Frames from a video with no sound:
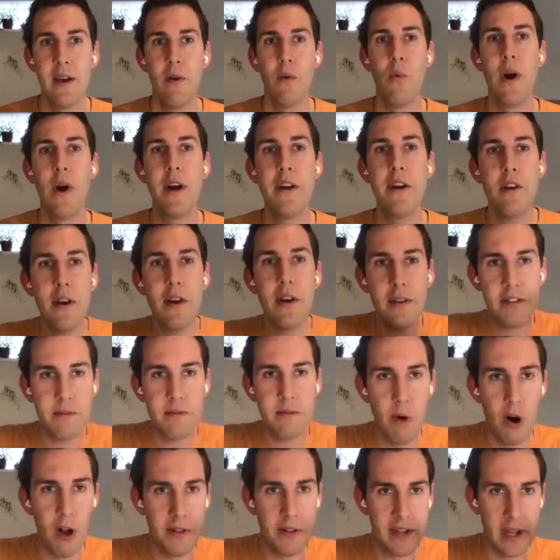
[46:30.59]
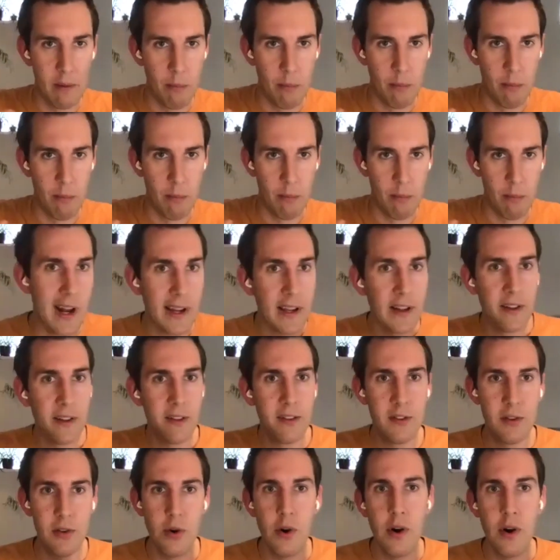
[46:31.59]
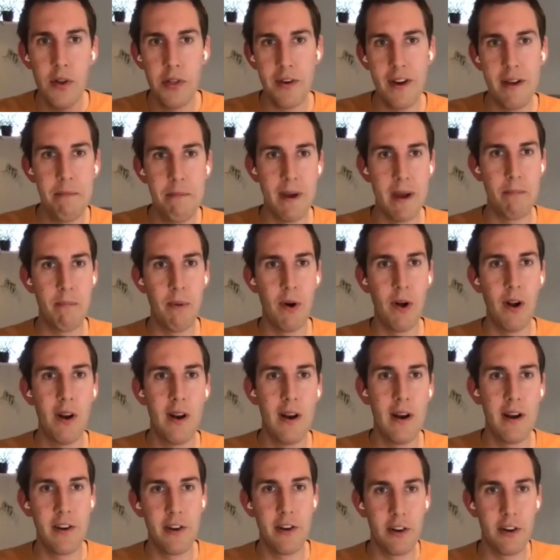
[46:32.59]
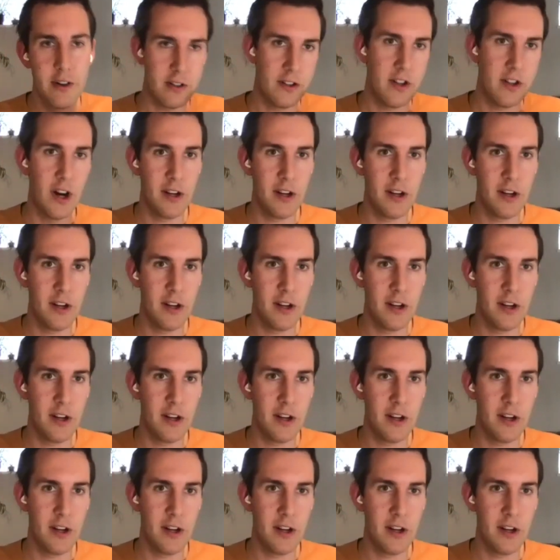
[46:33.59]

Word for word: when you're a small team, where you're like two or three people and you're